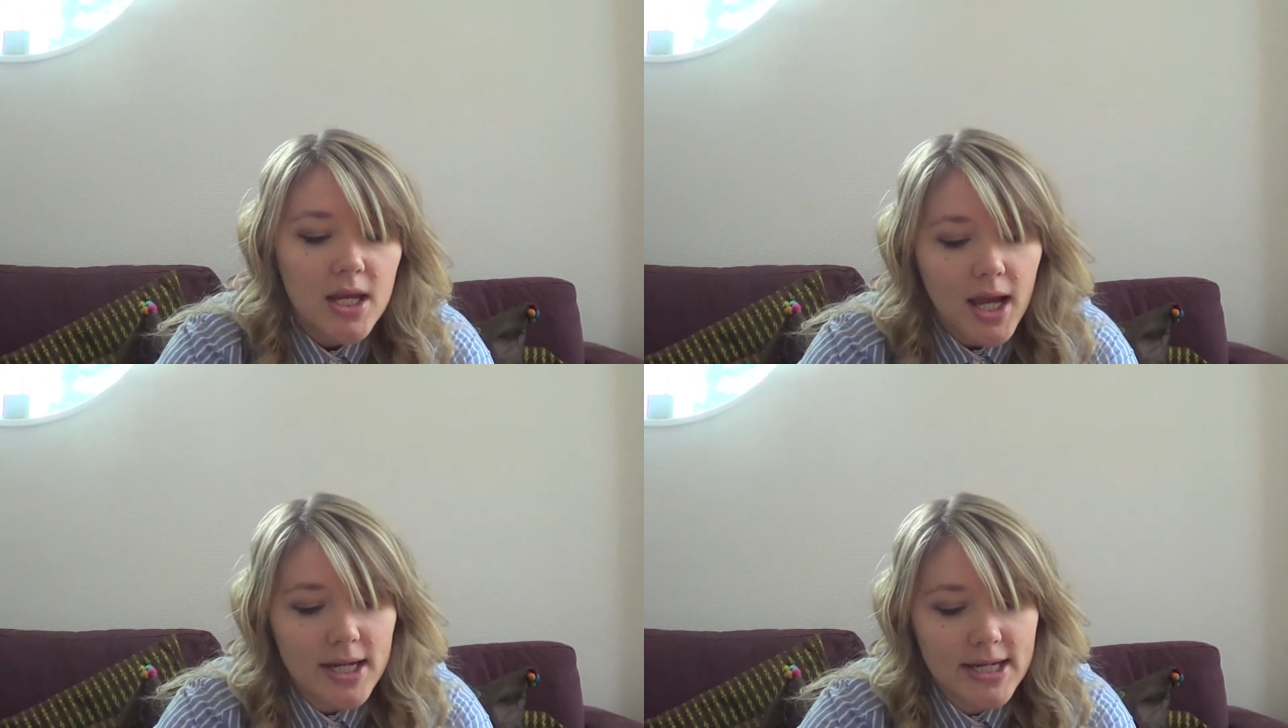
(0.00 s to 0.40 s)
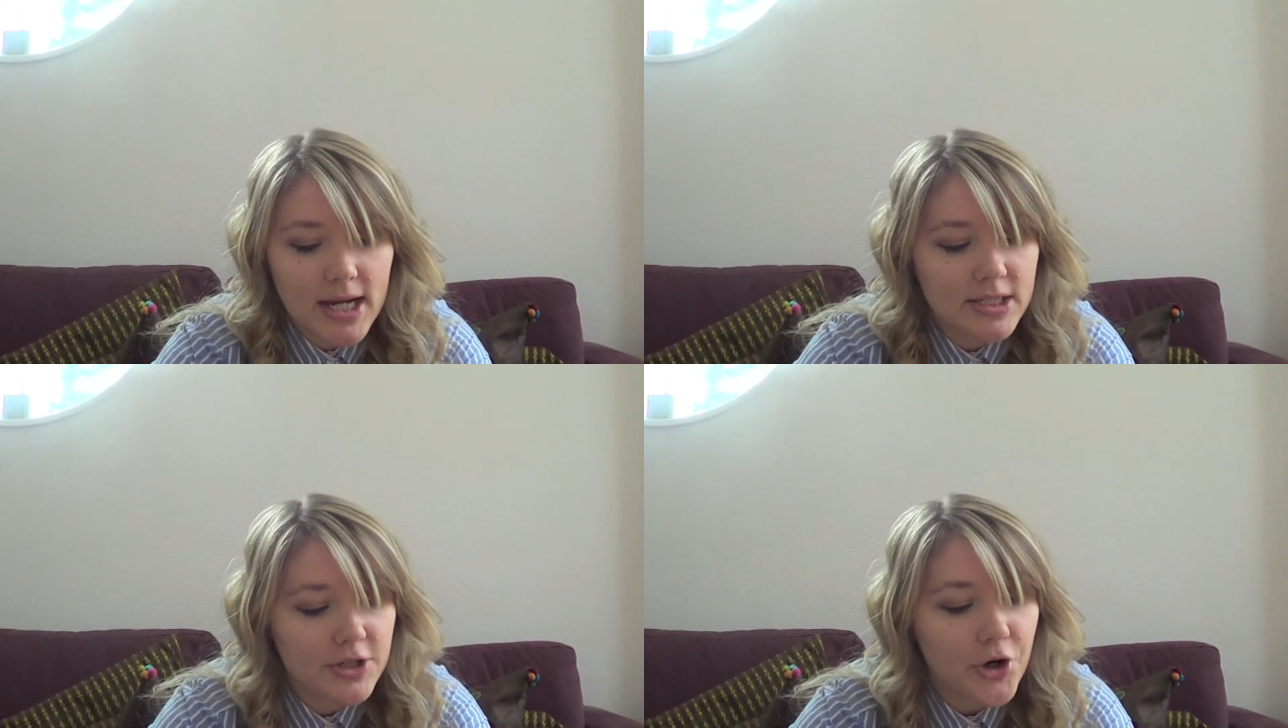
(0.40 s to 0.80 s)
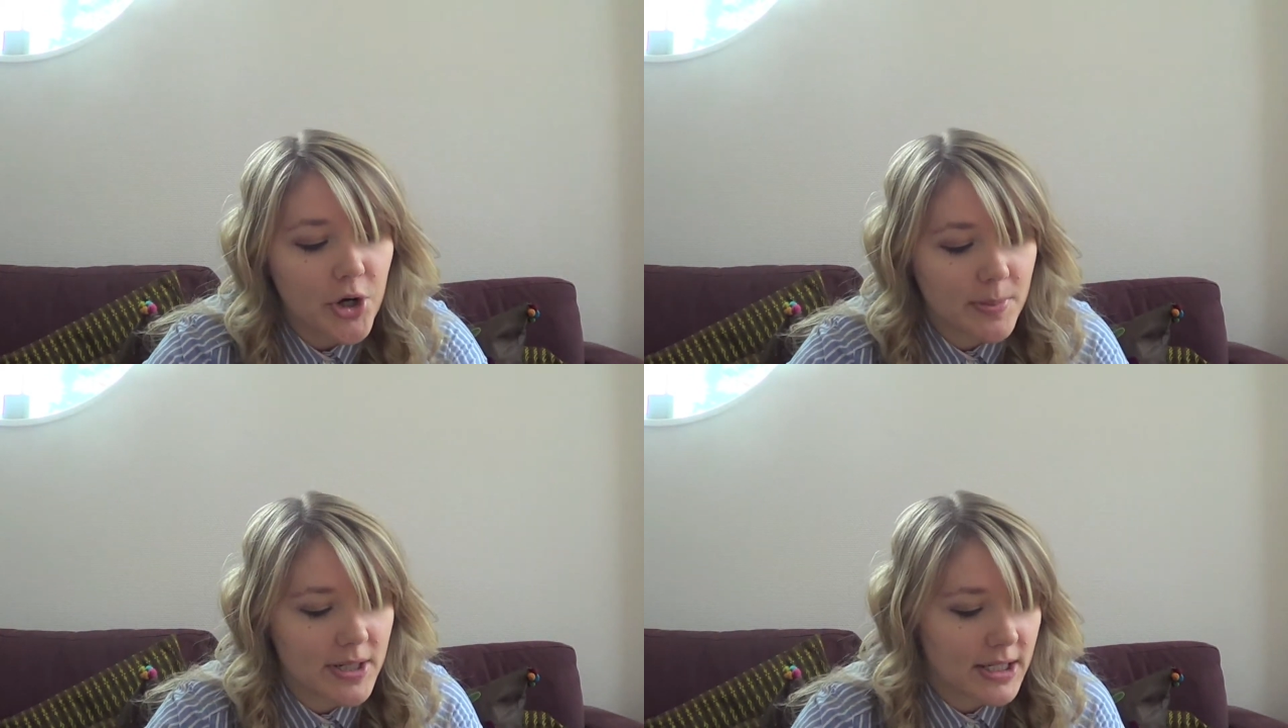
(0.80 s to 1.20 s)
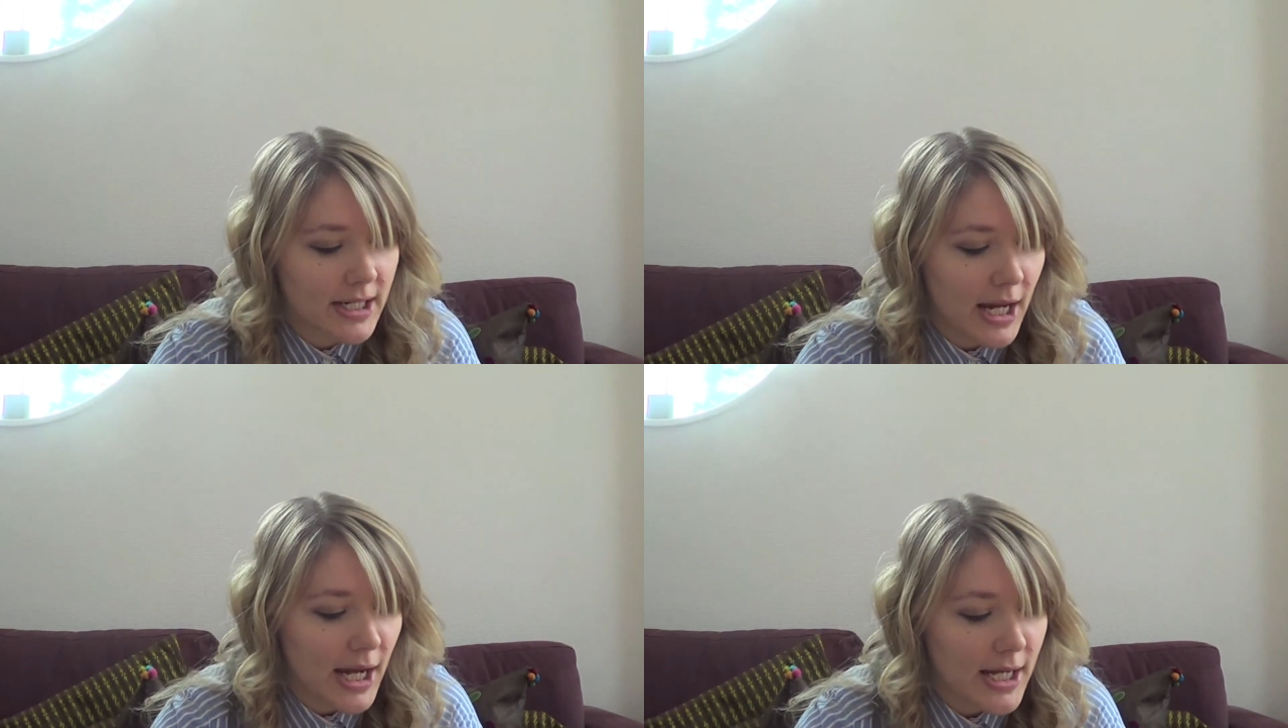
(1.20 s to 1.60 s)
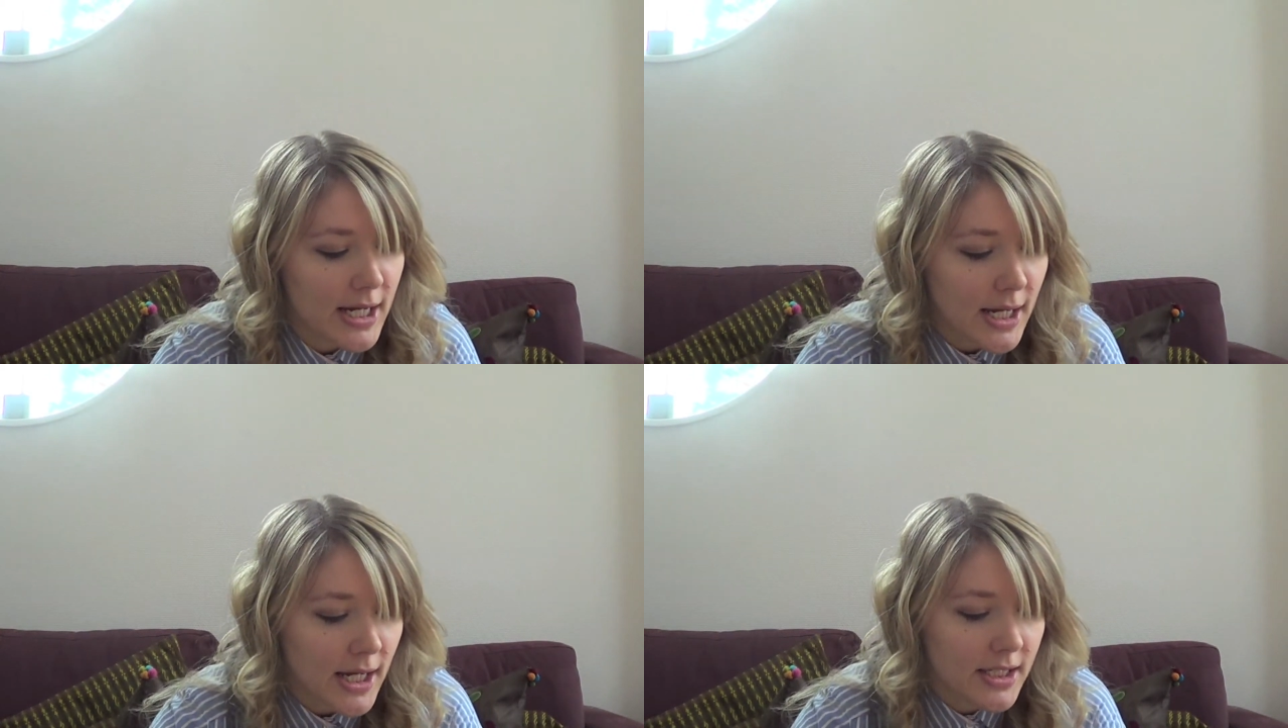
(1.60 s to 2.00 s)
again the Urban
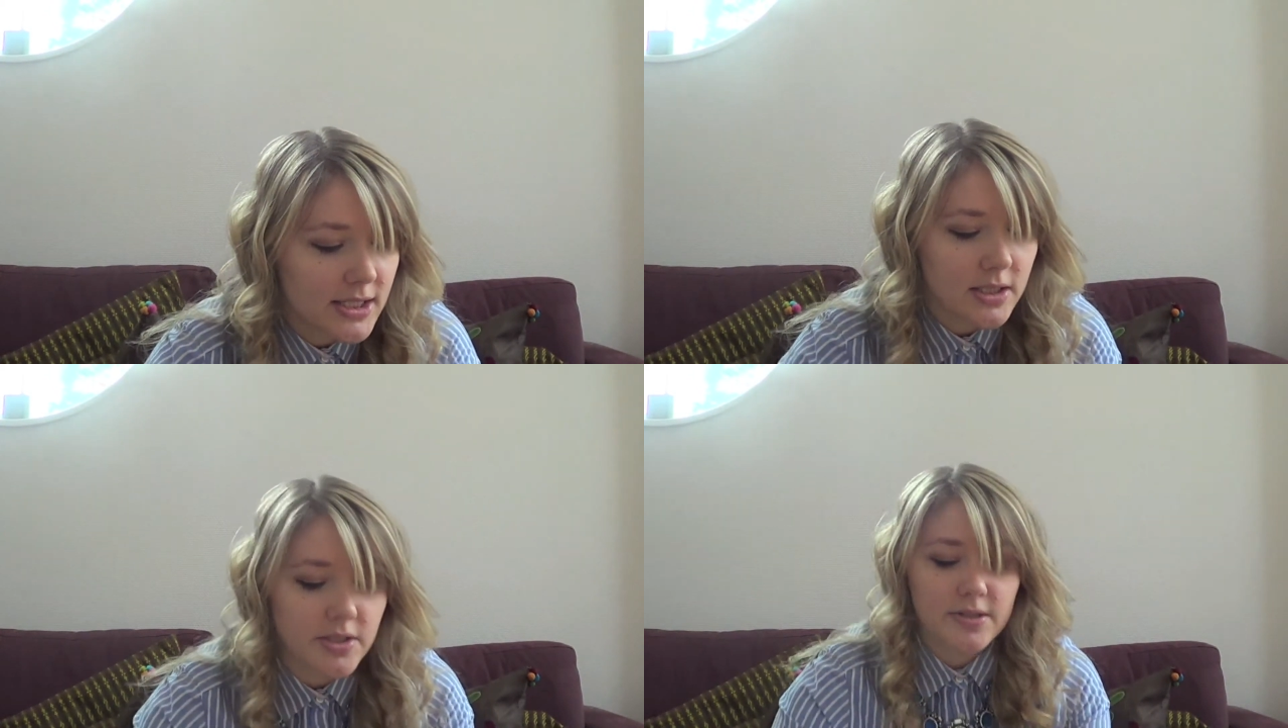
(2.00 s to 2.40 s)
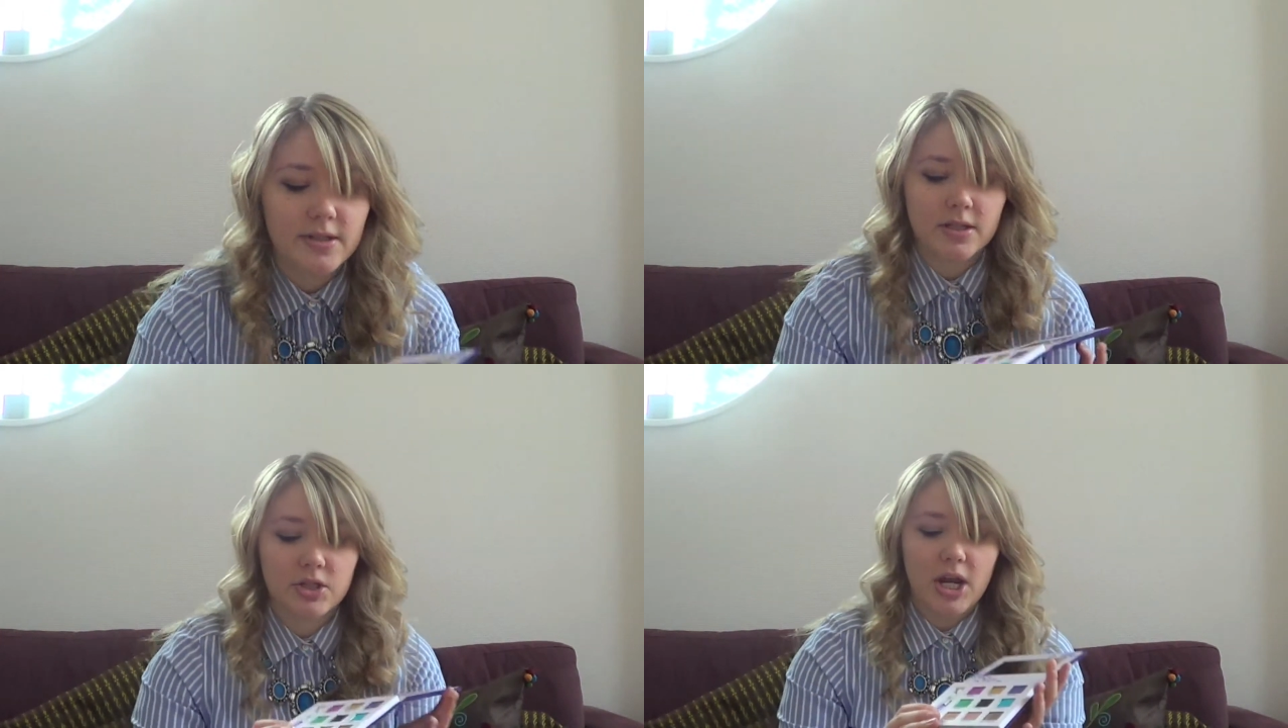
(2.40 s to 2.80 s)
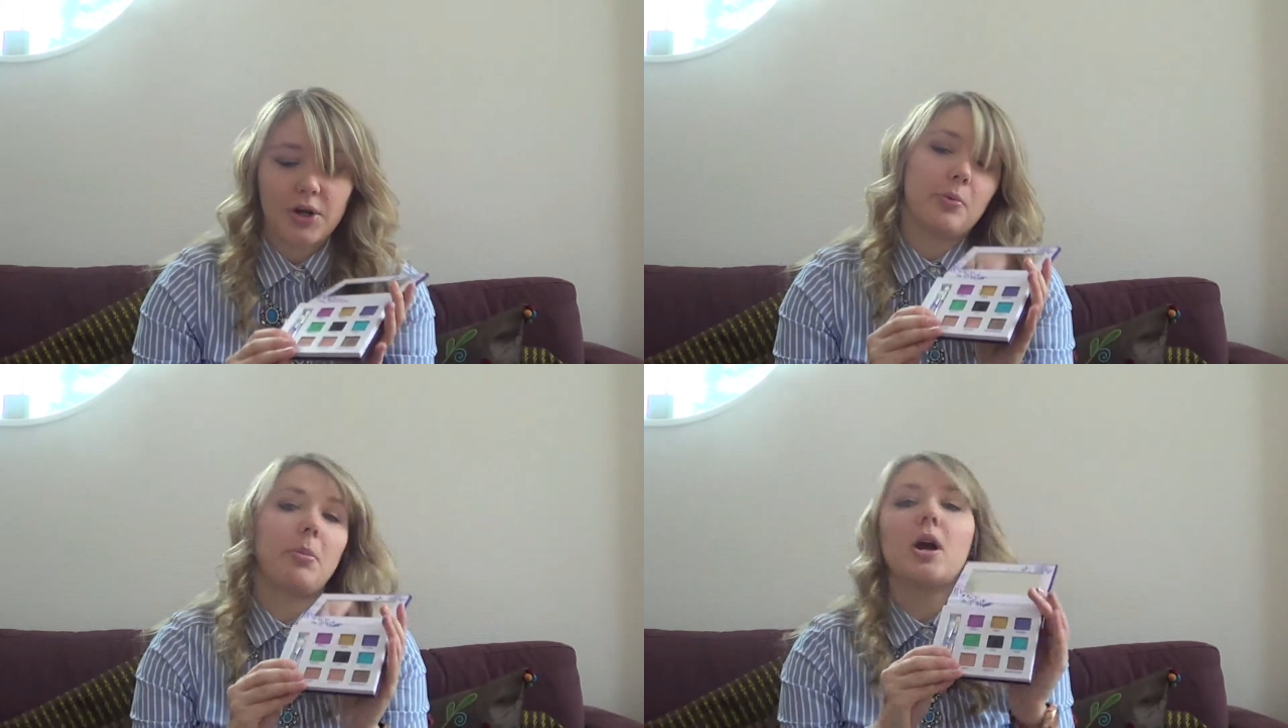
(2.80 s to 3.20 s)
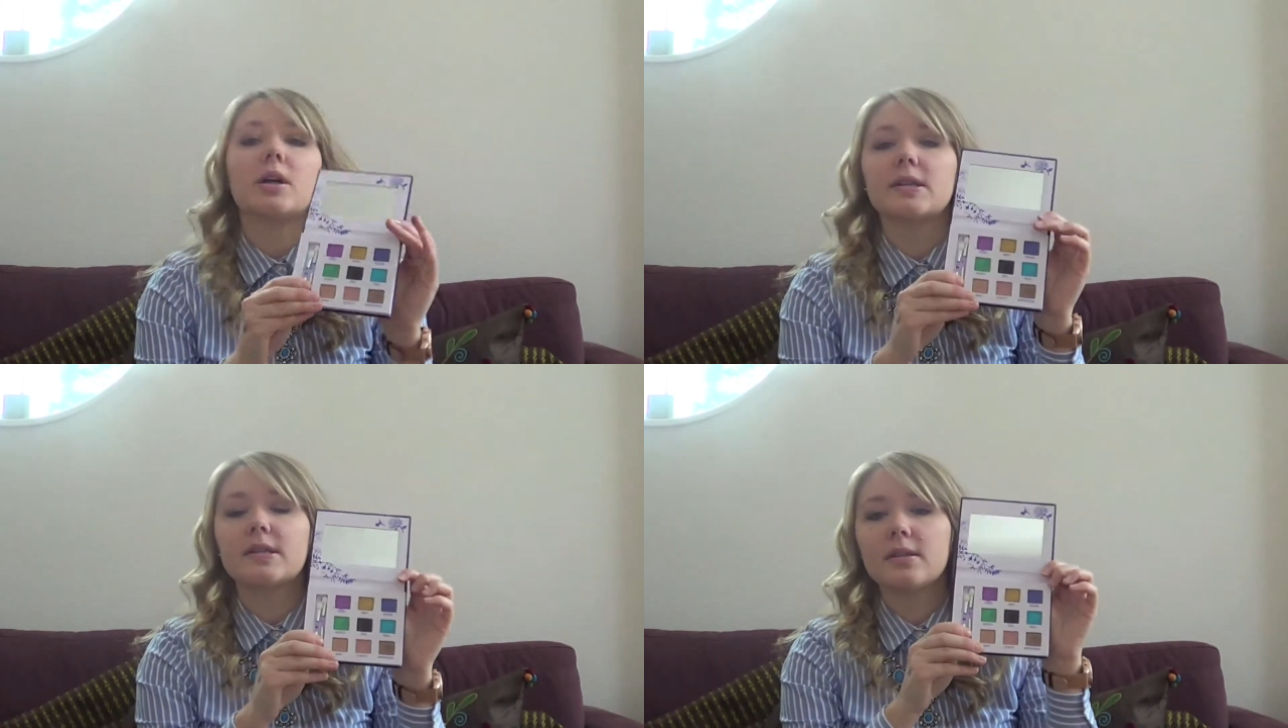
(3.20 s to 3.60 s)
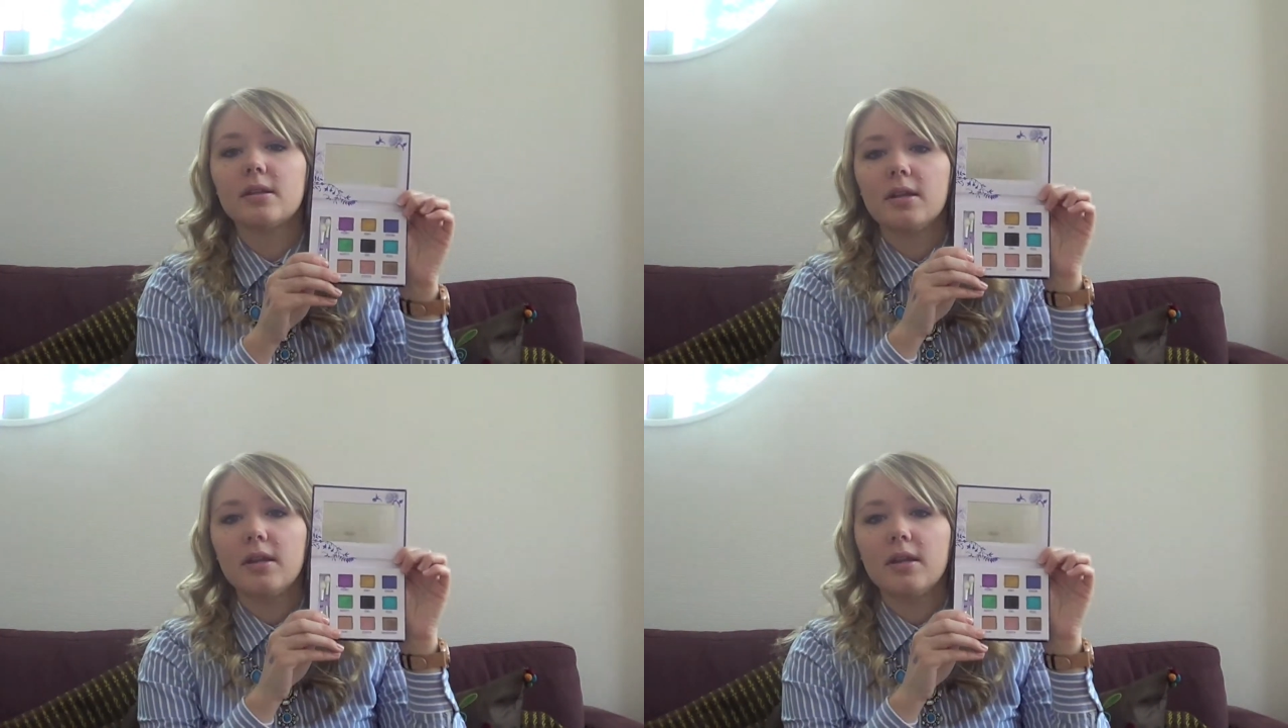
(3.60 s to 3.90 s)
Decay Deluxe Shadow Box.